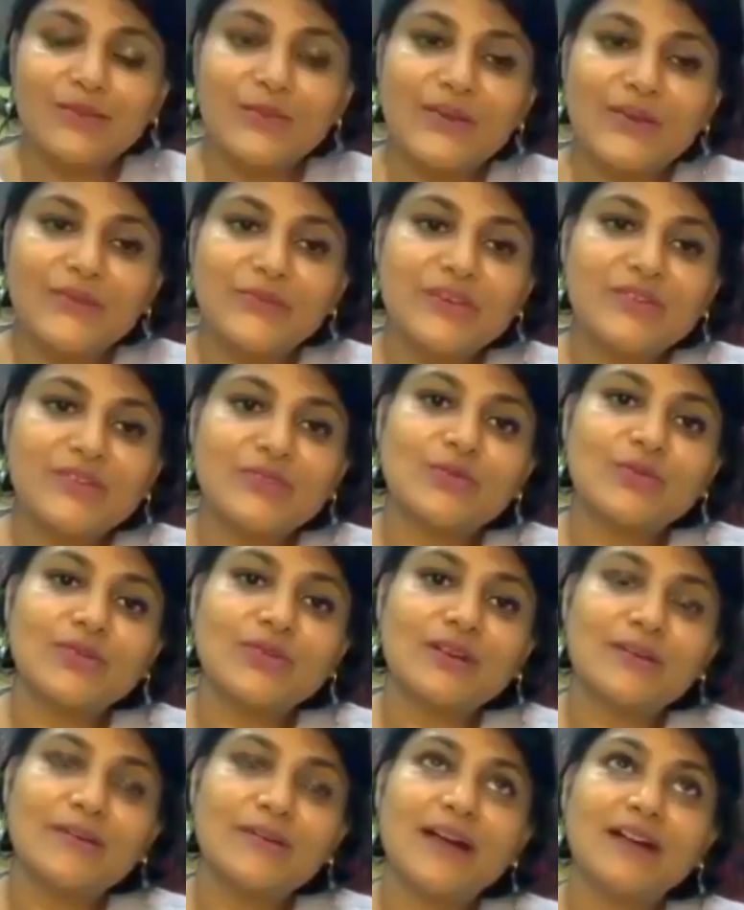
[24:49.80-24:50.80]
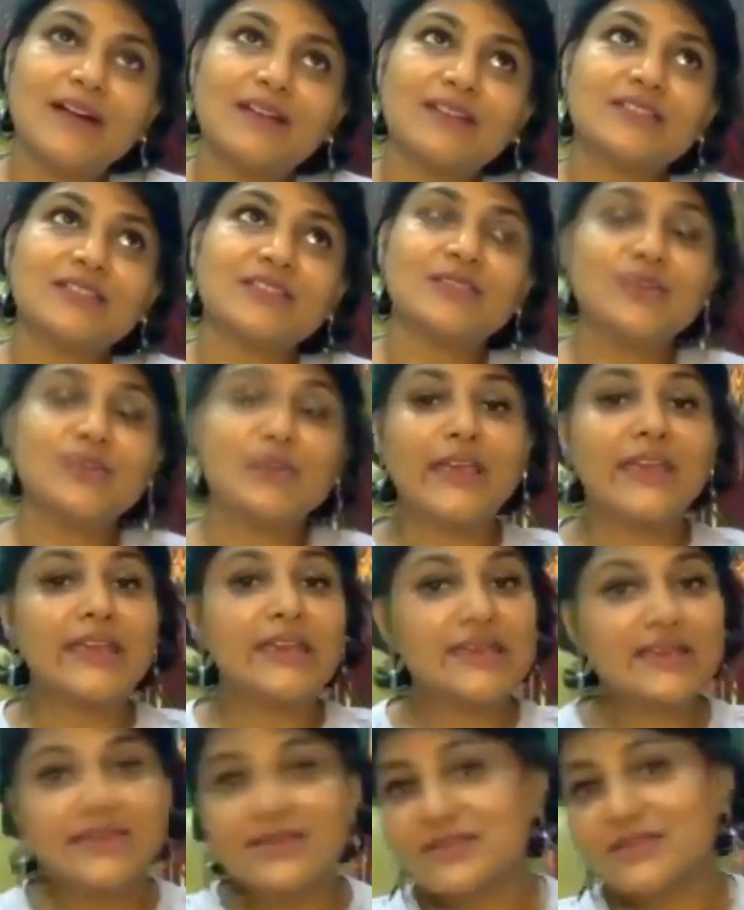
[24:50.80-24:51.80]
when we talk about
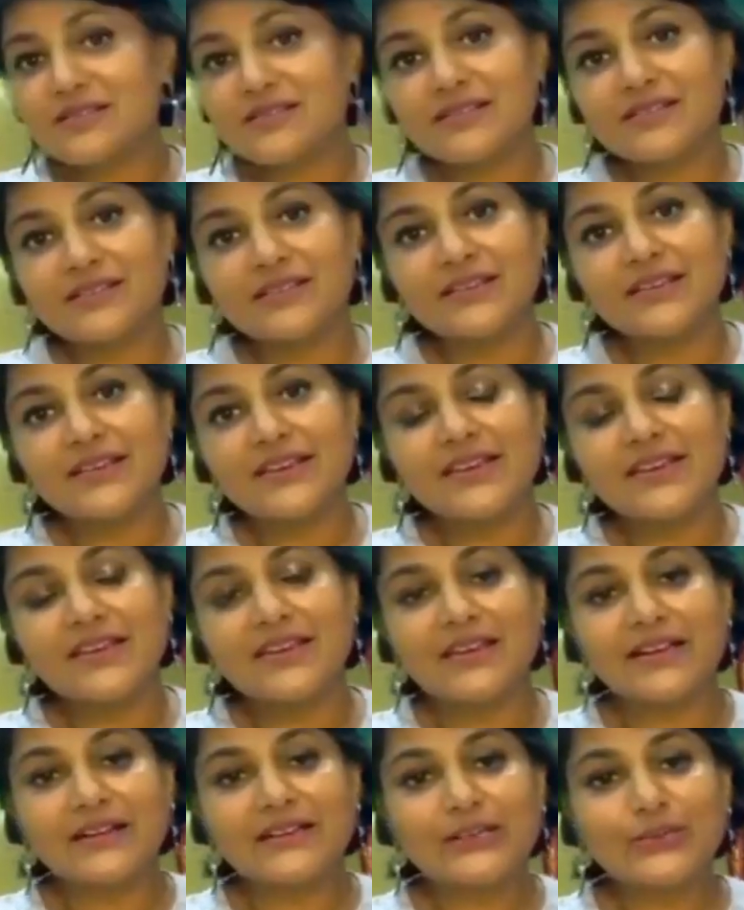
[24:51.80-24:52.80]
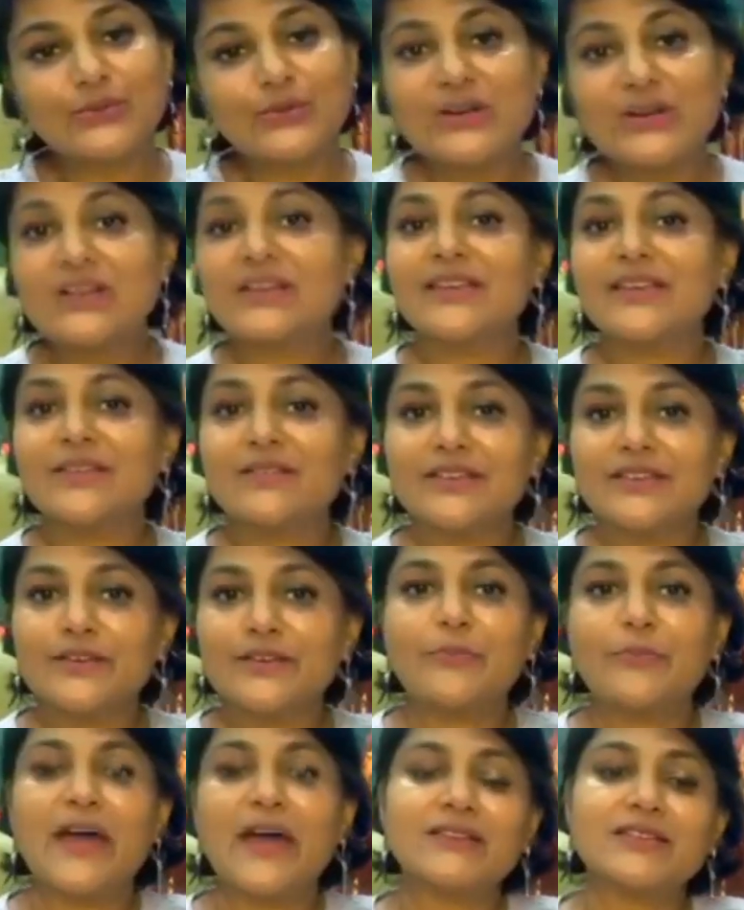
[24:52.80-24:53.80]
looking internally, working on your
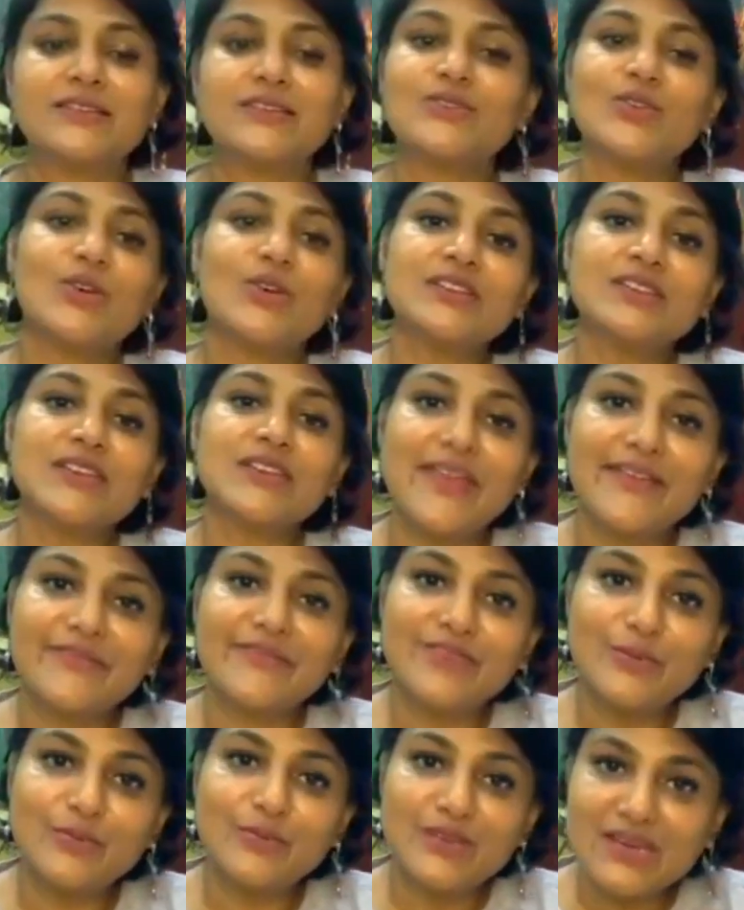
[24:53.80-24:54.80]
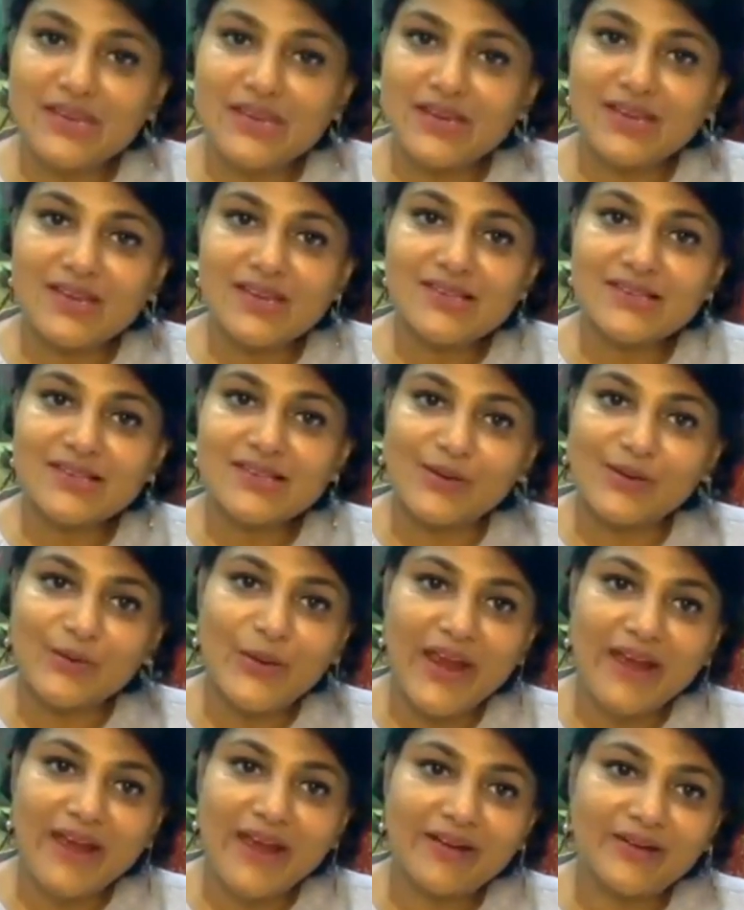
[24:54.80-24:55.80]
pattern, not everybody is
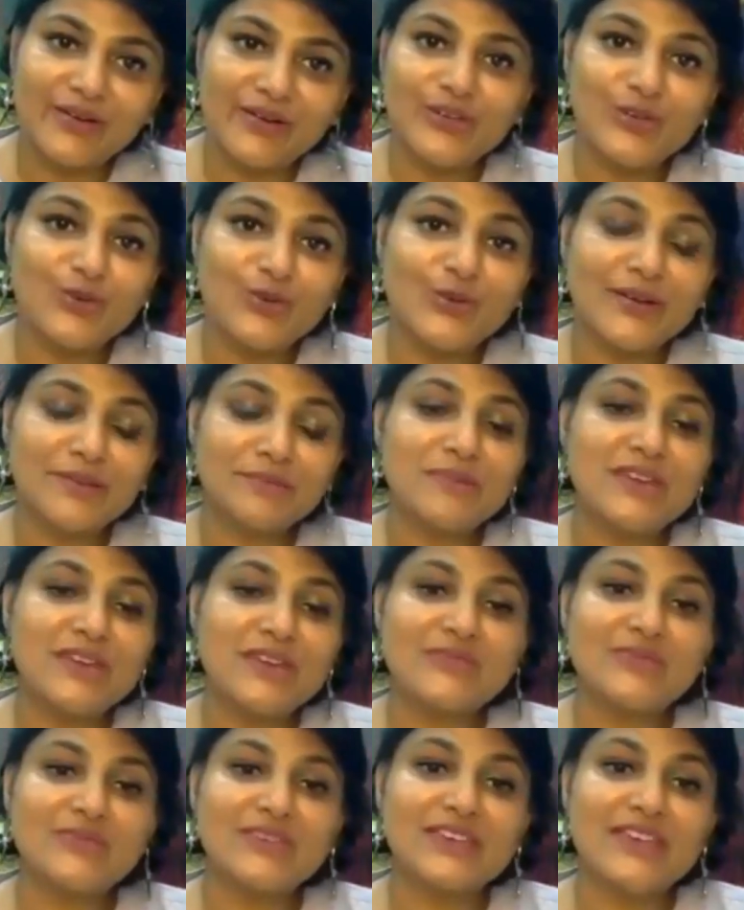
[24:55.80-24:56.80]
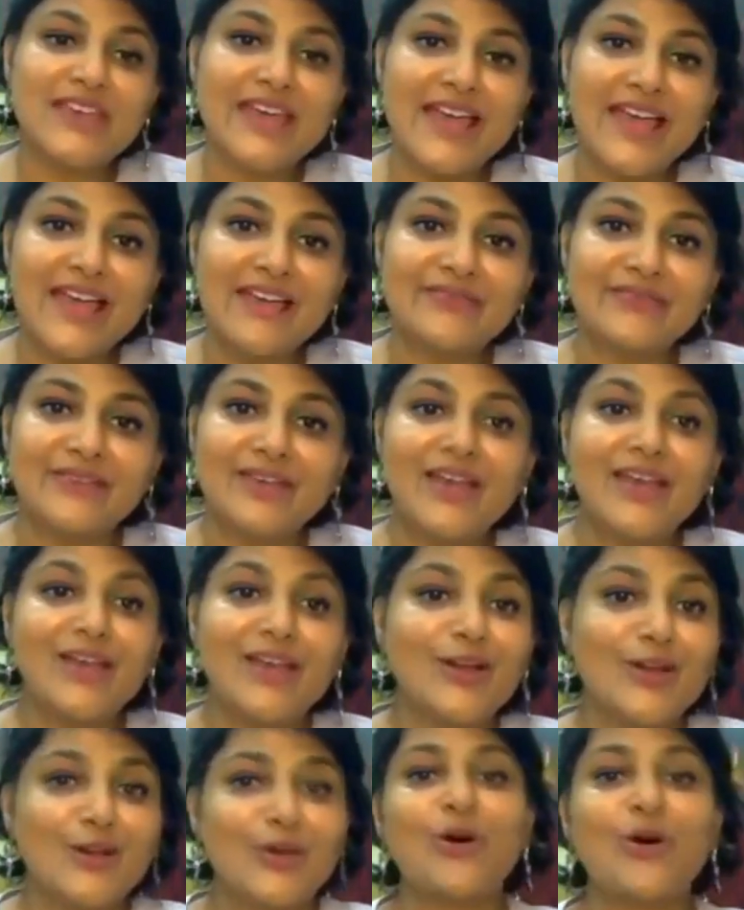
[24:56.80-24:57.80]
aware. You and me, we have
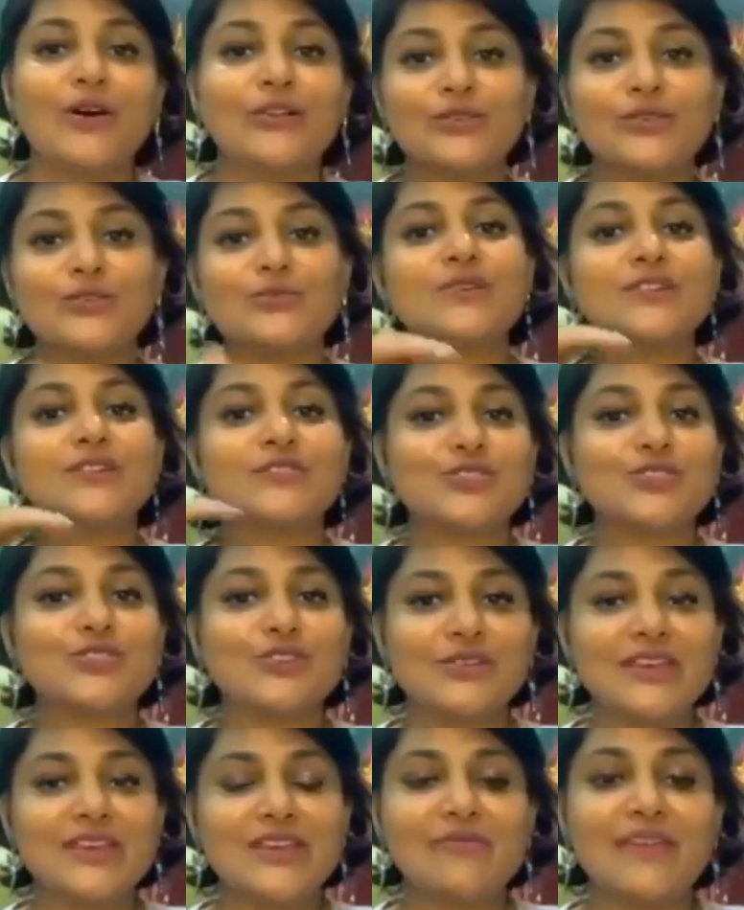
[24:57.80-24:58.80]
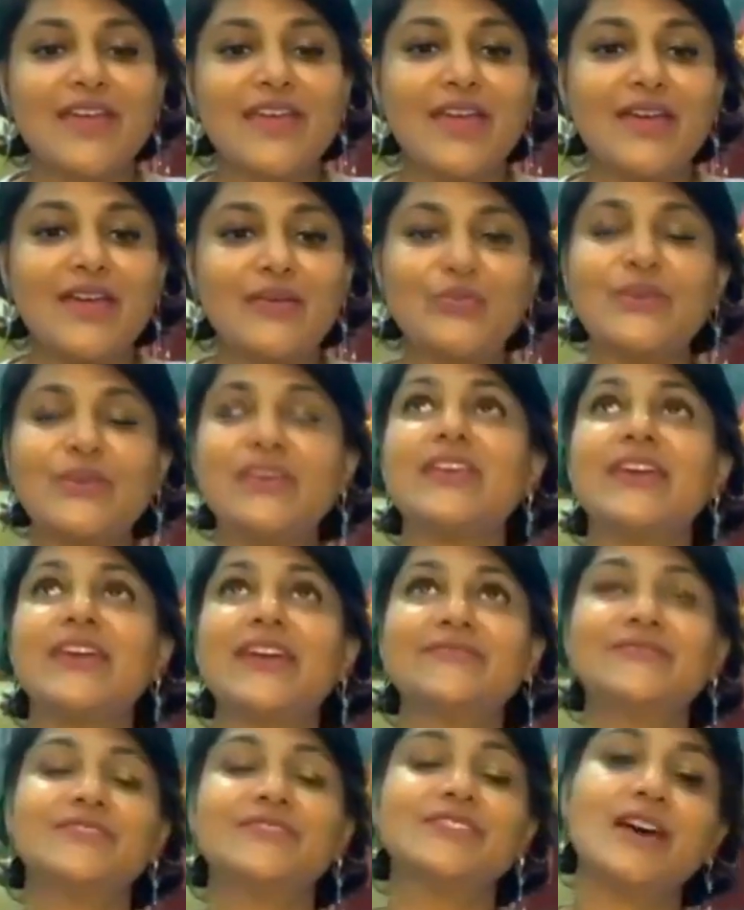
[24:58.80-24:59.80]
gone through a journey where we
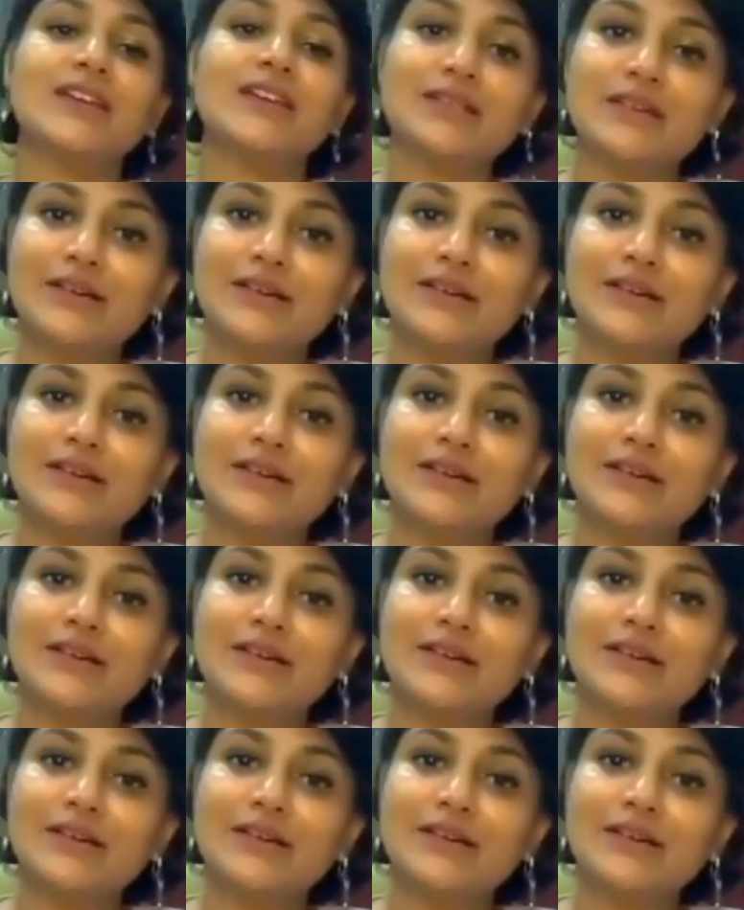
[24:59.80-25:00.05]
have done